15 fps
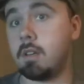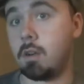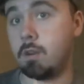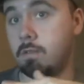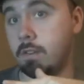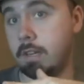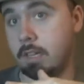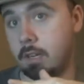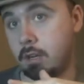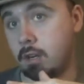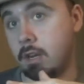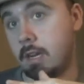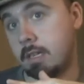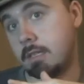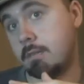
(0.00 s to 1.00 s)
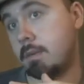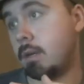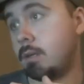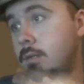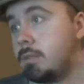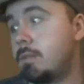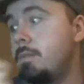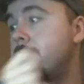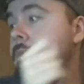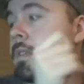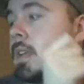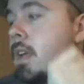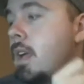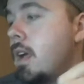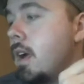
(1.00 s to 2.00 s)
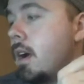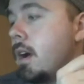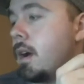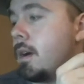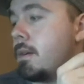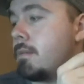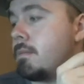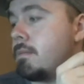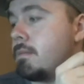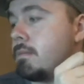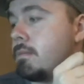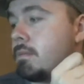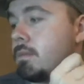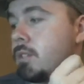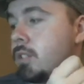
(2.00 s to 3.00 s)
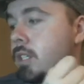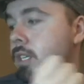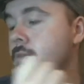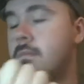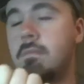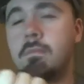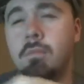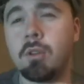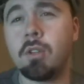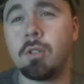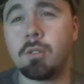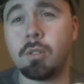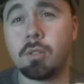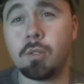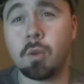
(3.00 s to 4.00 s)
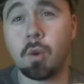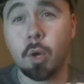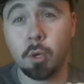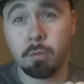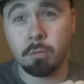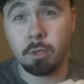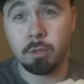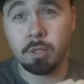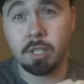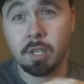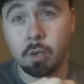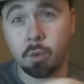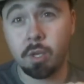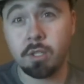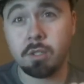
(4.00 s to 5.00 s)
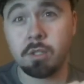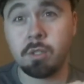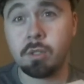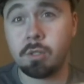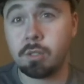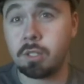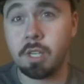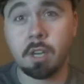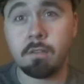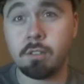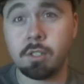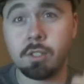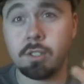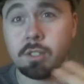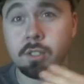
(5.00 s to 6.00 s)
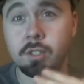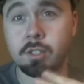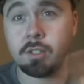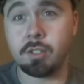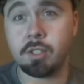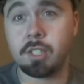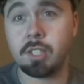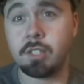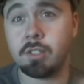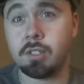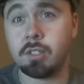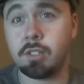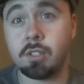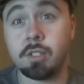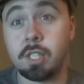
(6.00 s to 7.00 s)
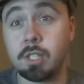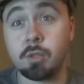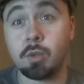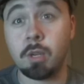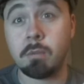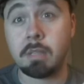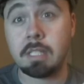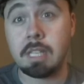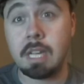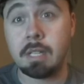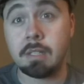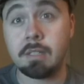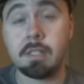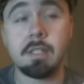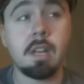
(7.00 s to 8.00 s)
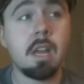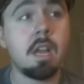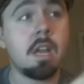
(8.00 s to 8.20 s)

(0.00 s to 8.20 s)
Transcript: over here, I suppose. Um, She produces her own music, originals, covers. She's just extremely talented.